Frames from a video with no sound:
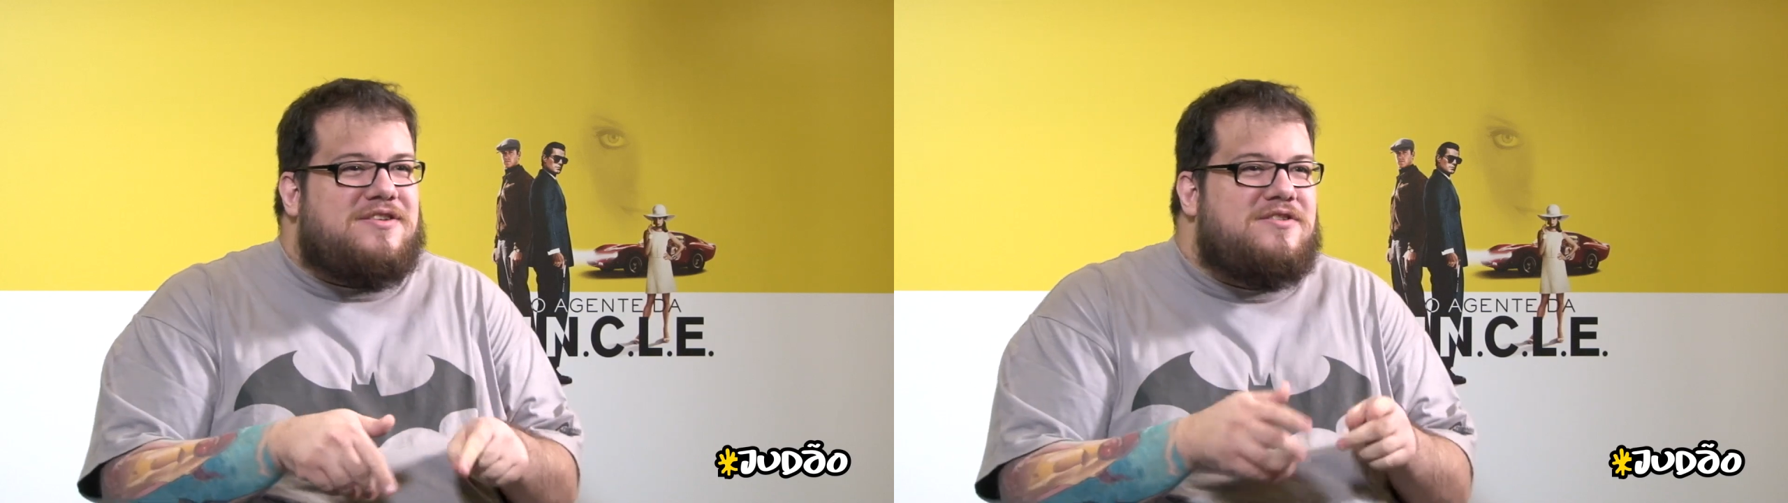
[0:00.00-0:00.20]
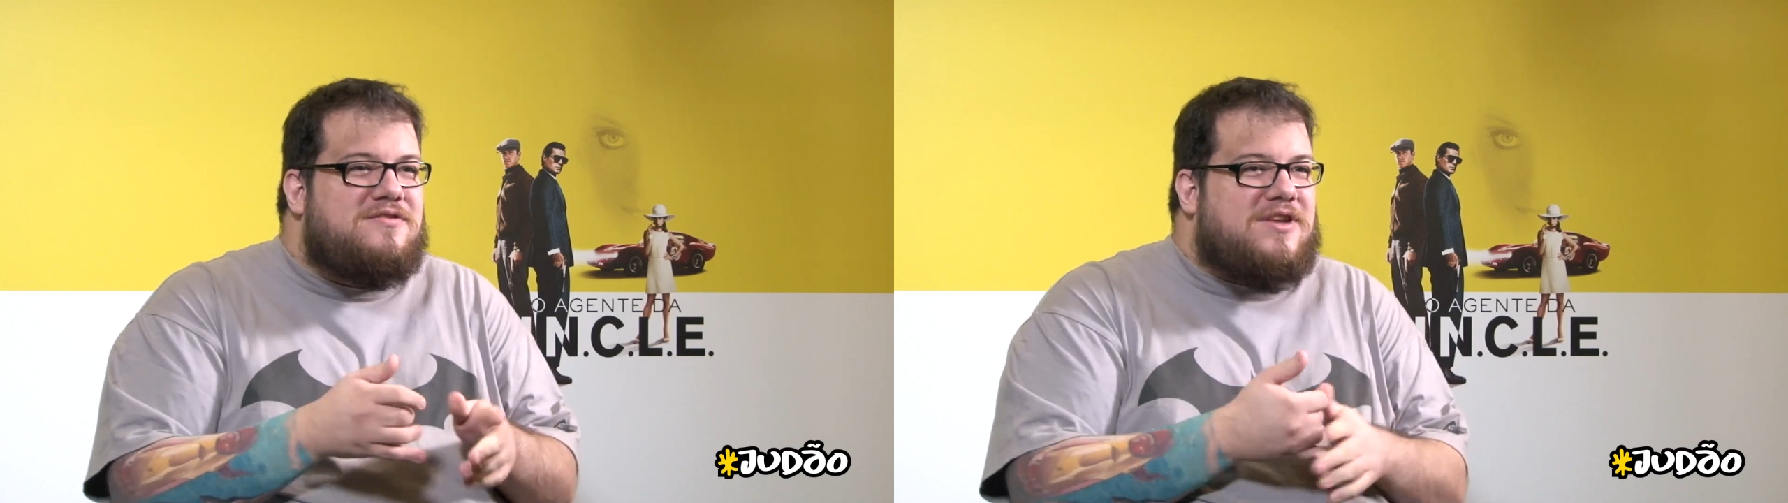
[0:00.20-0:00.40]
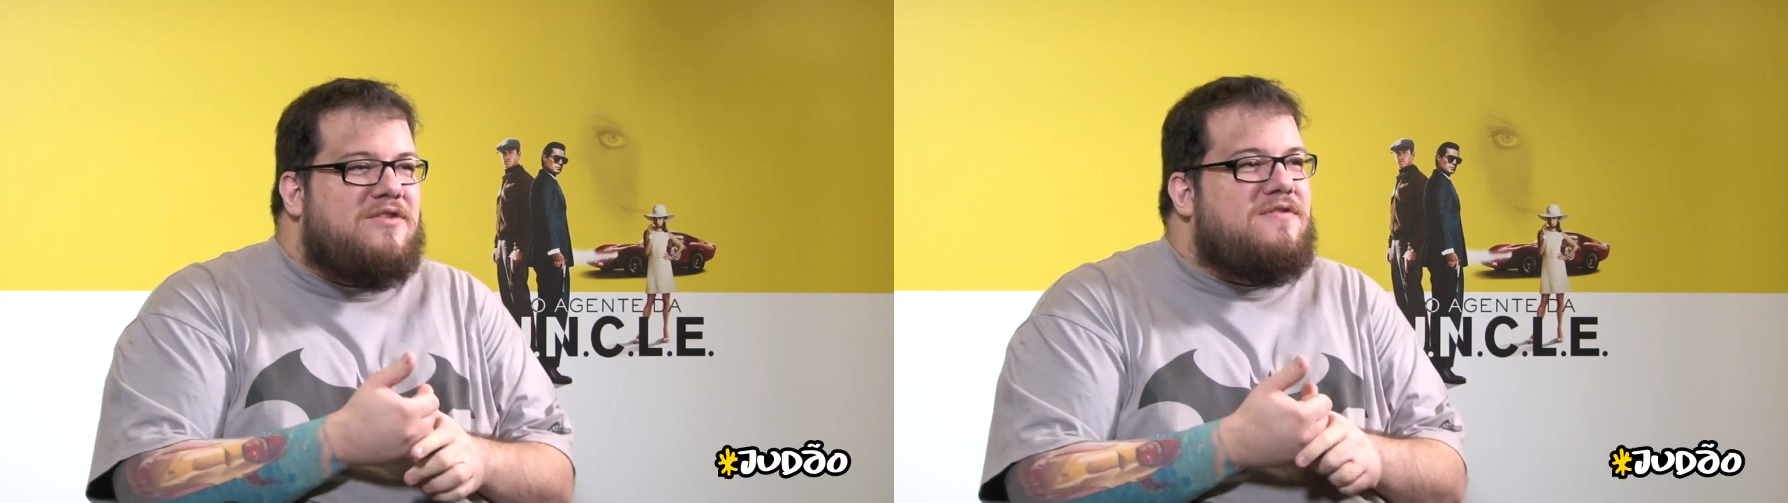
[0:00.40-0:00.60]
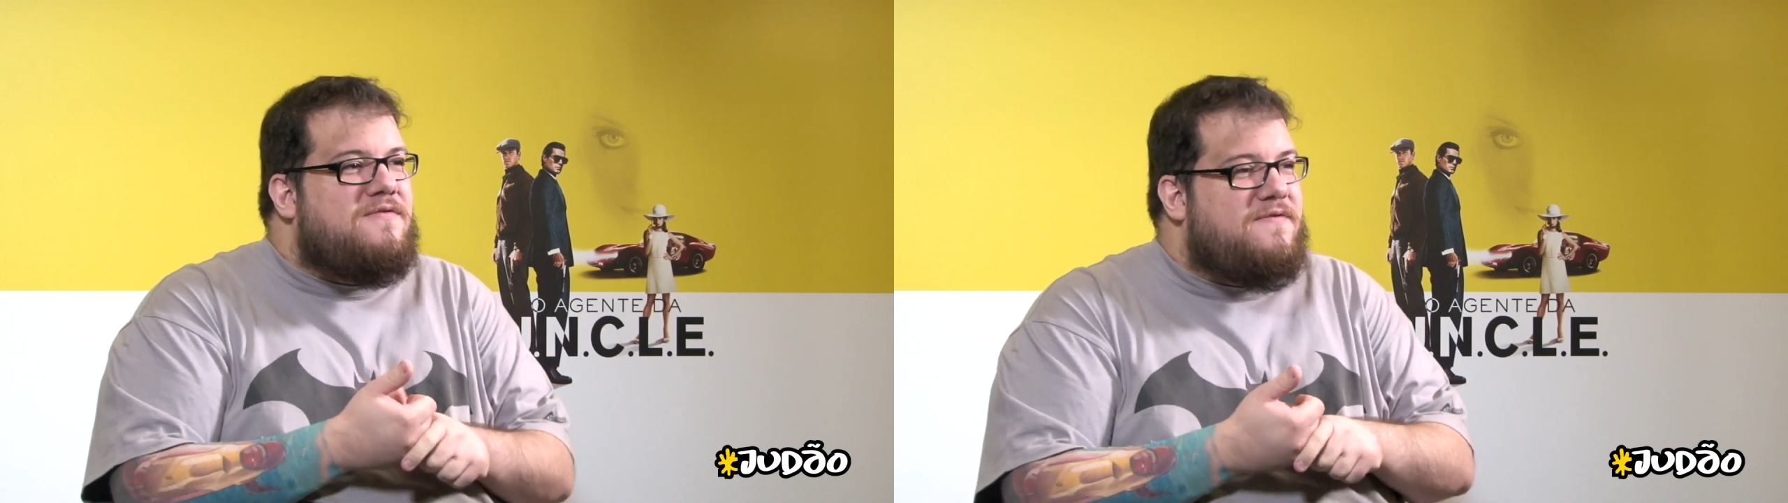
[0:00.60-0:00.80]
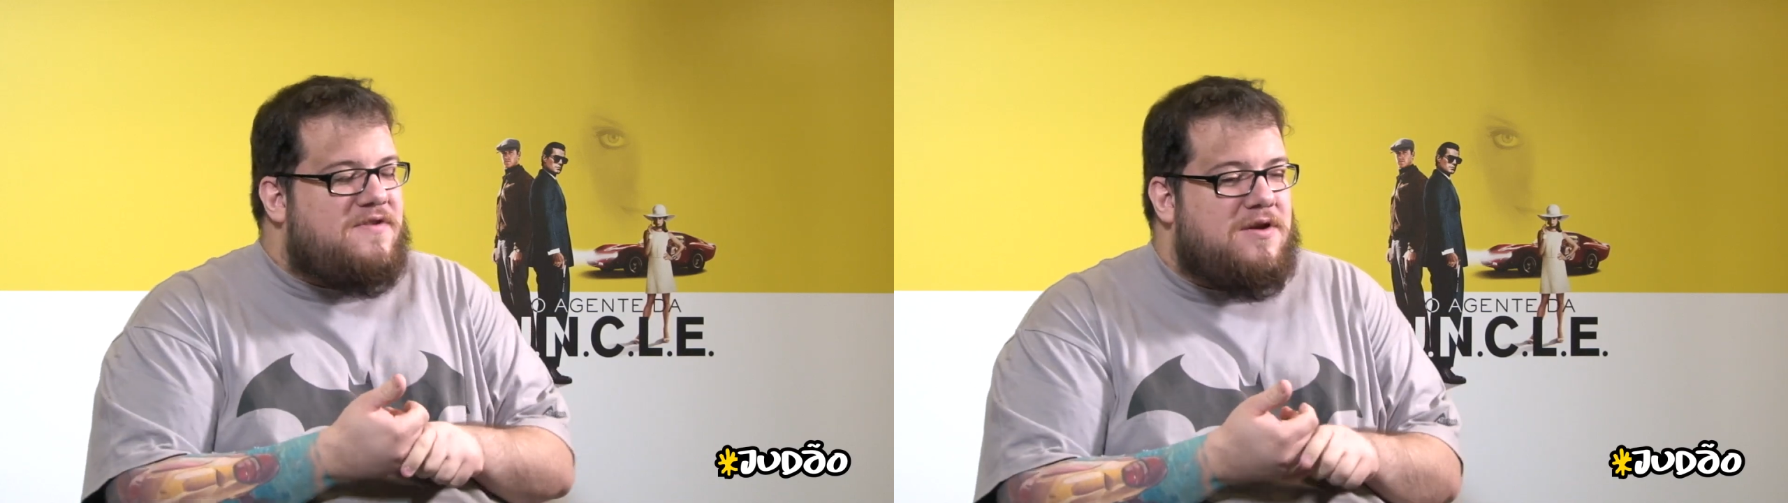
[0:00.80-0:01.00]
in
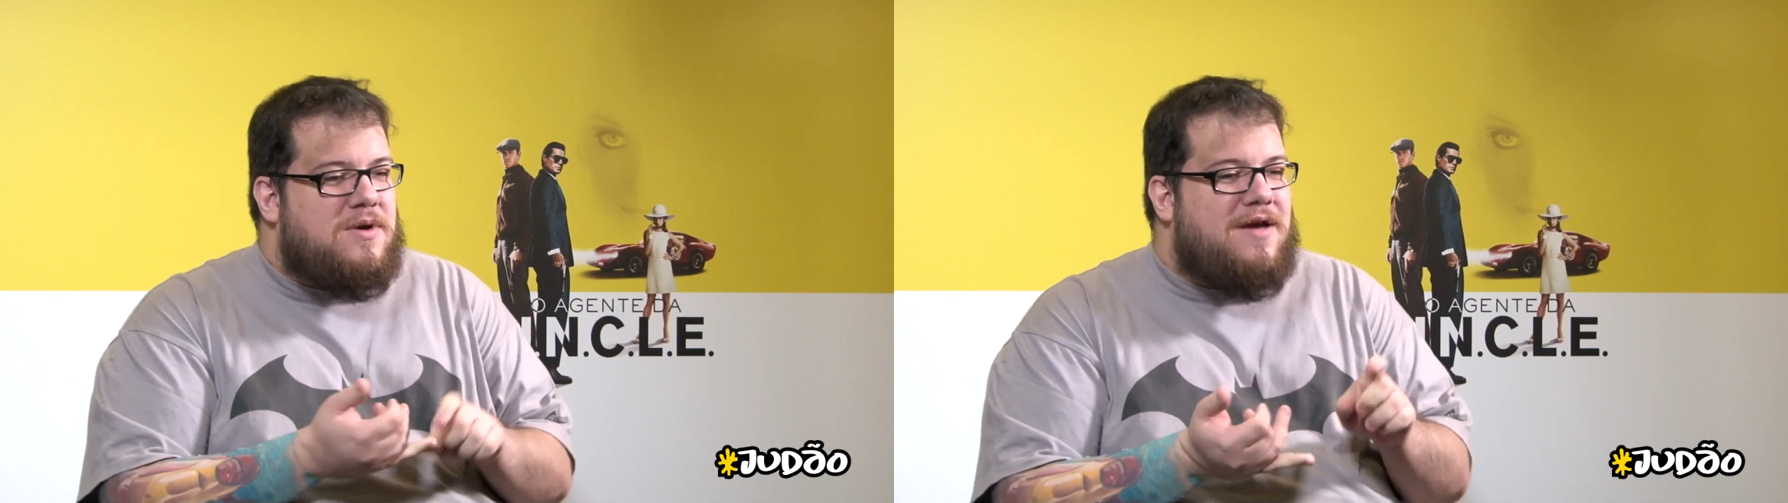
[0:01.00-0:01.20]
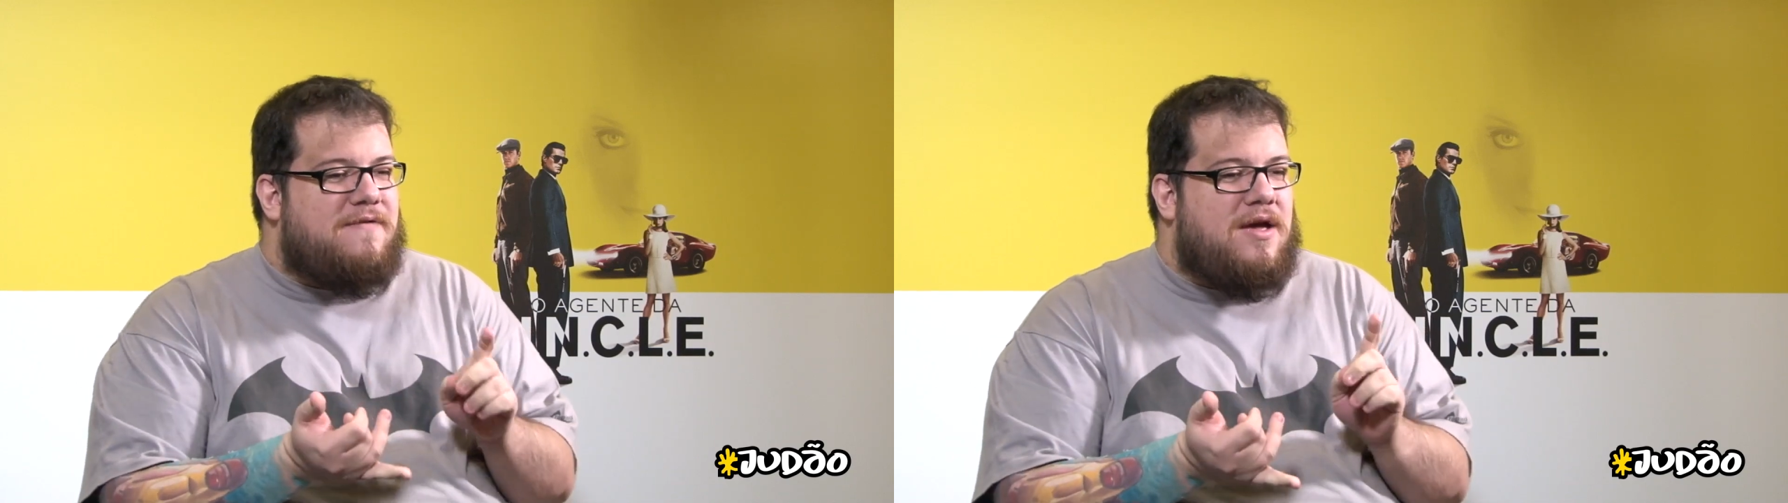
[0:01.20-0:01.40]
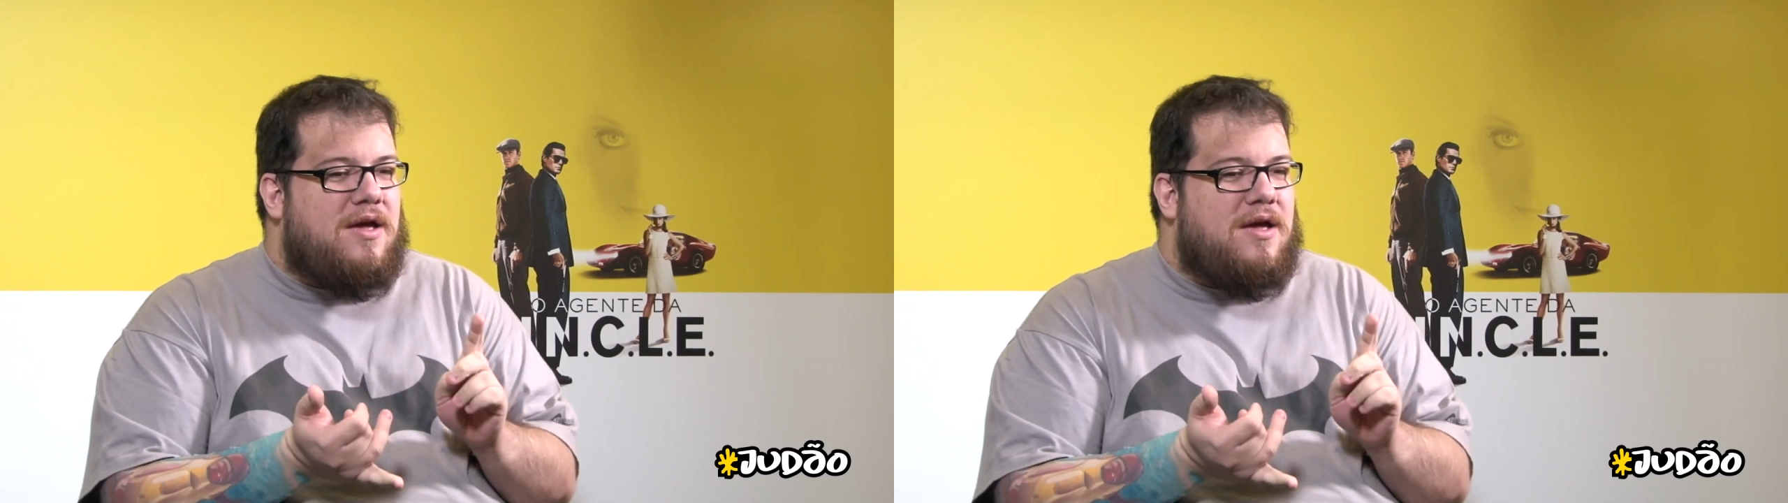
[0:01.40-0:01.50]
2015, we have